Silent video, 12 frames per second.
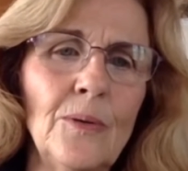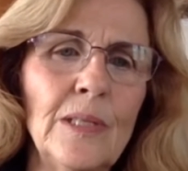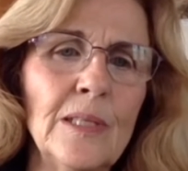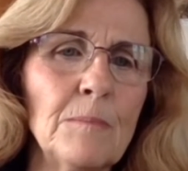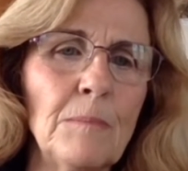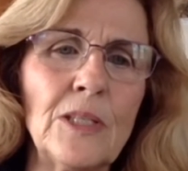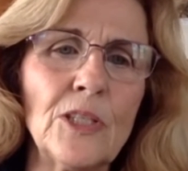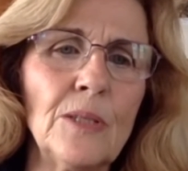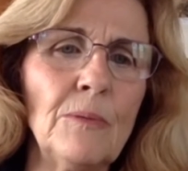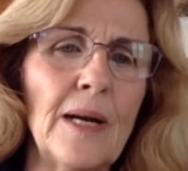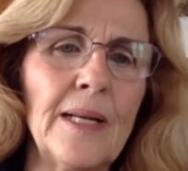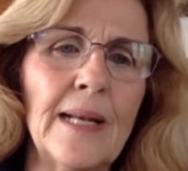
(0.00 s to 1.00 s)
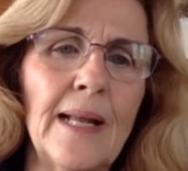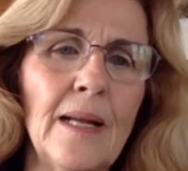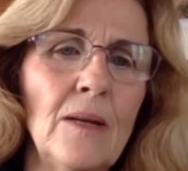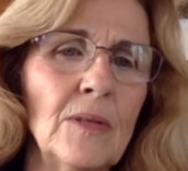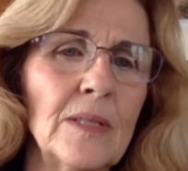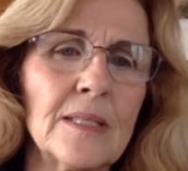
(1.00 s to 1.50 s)
And especially right
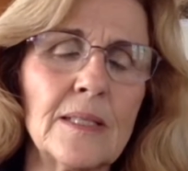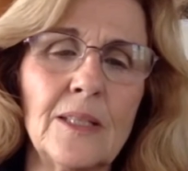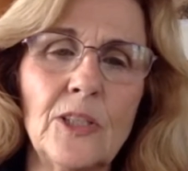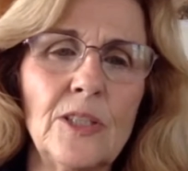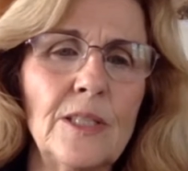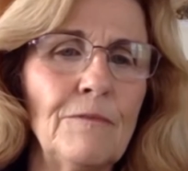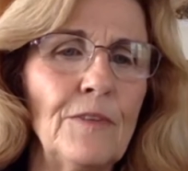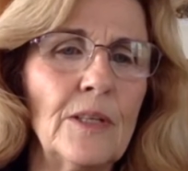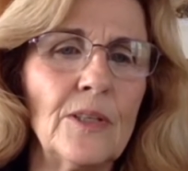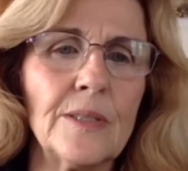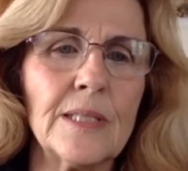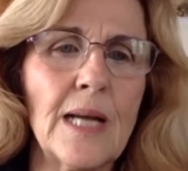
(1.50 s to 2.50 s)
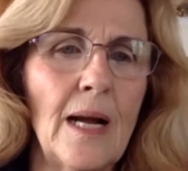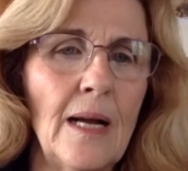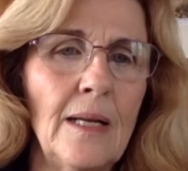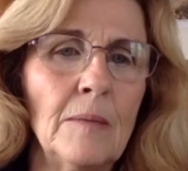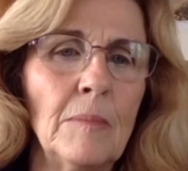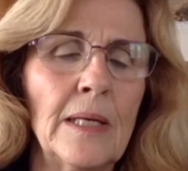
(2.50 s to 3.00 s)
now, it's such a difficult
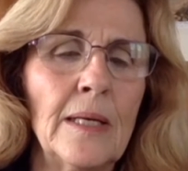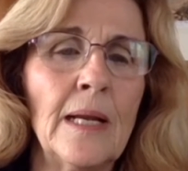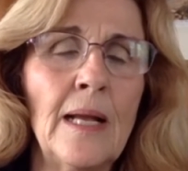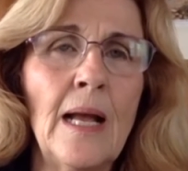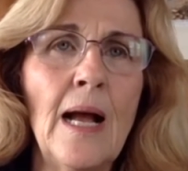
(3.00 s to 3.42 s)
time, and